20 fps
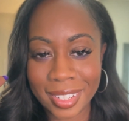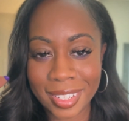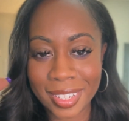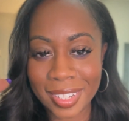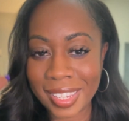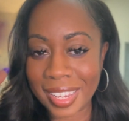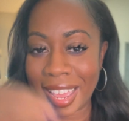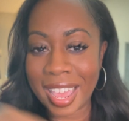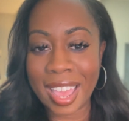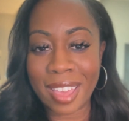
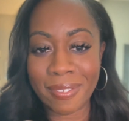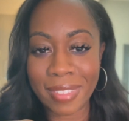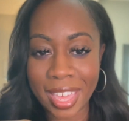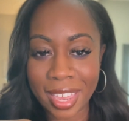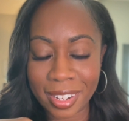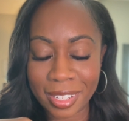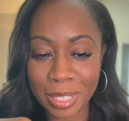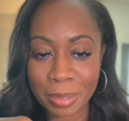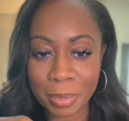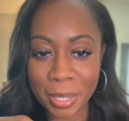to have that
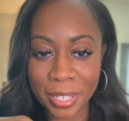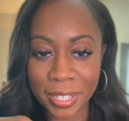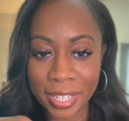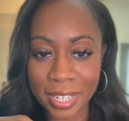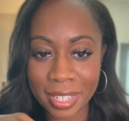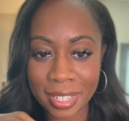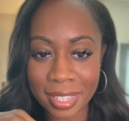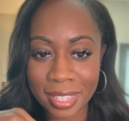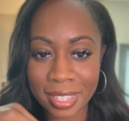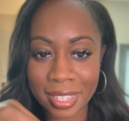
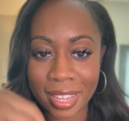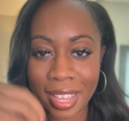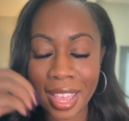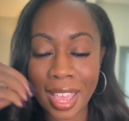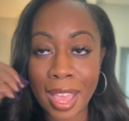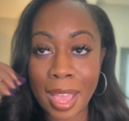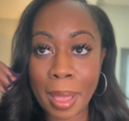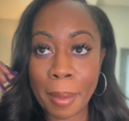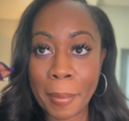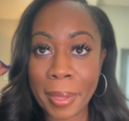experience,
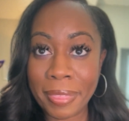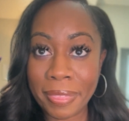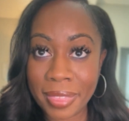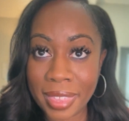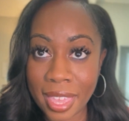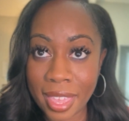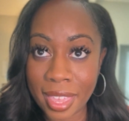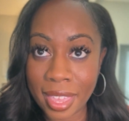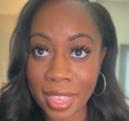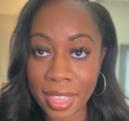but
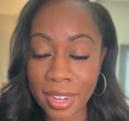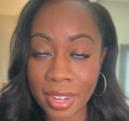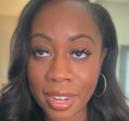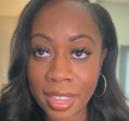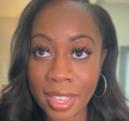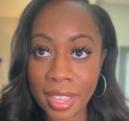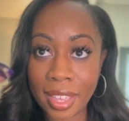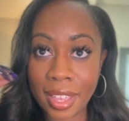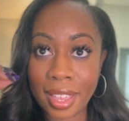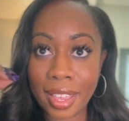then
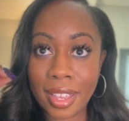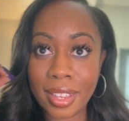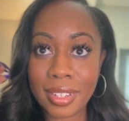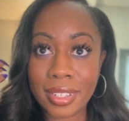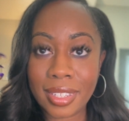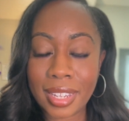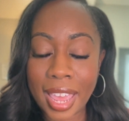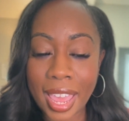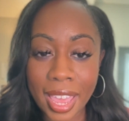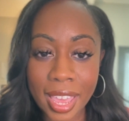
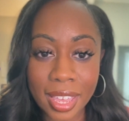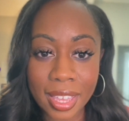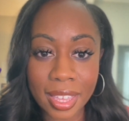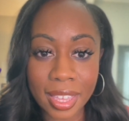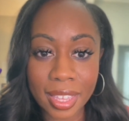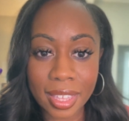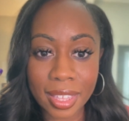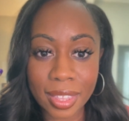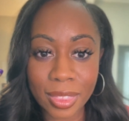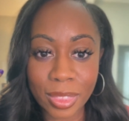take
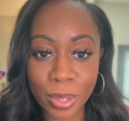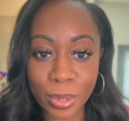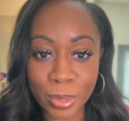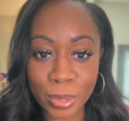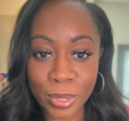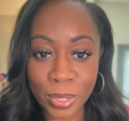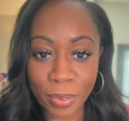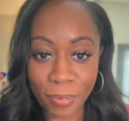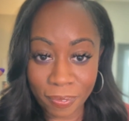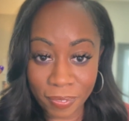
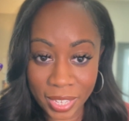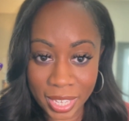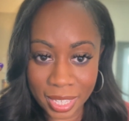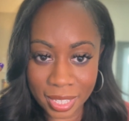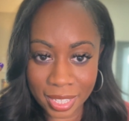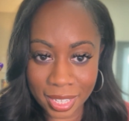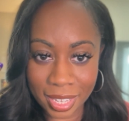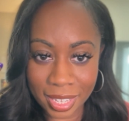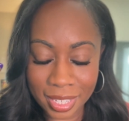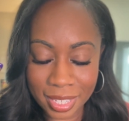those
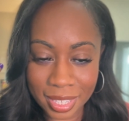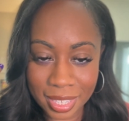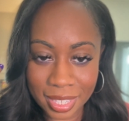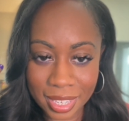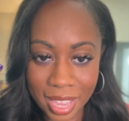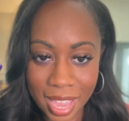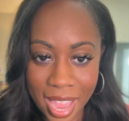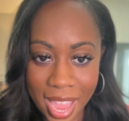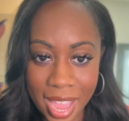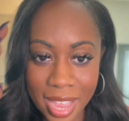feelings
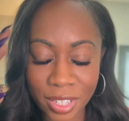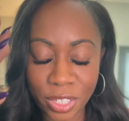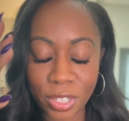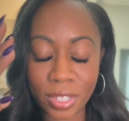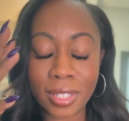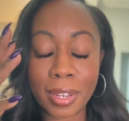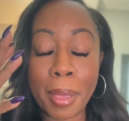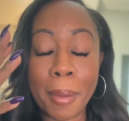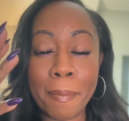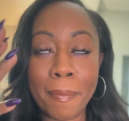and
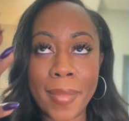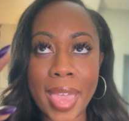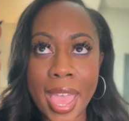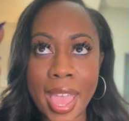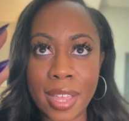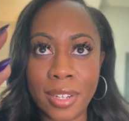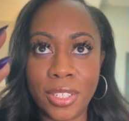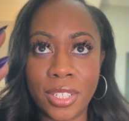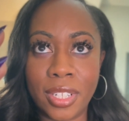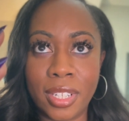just
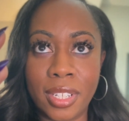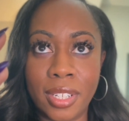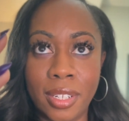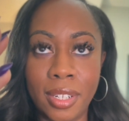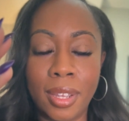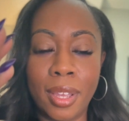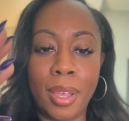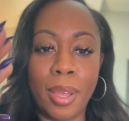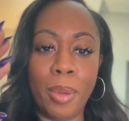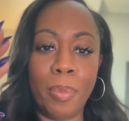
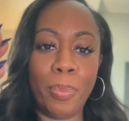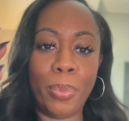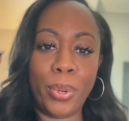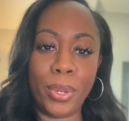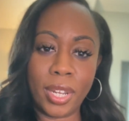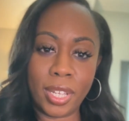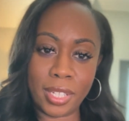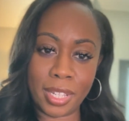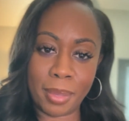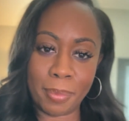imagine
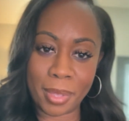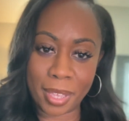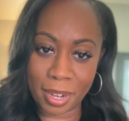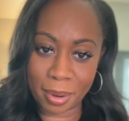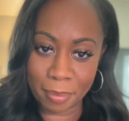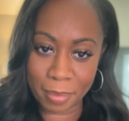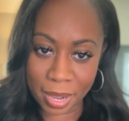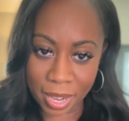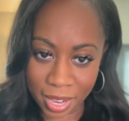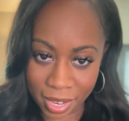putting them in a
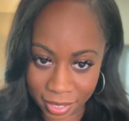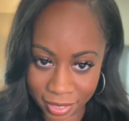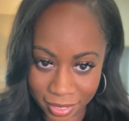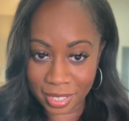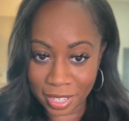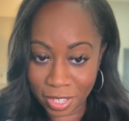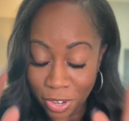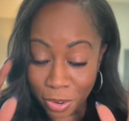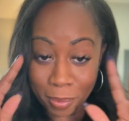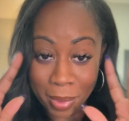box
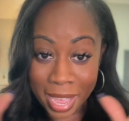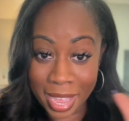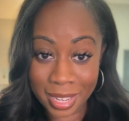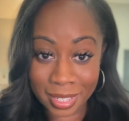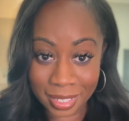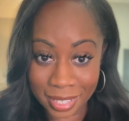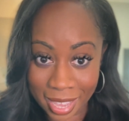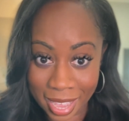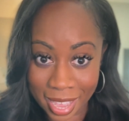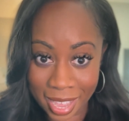in your
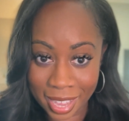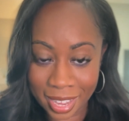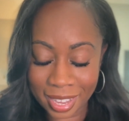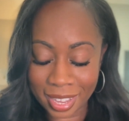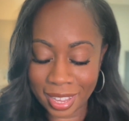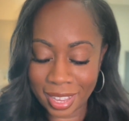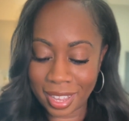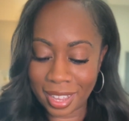mind's eye.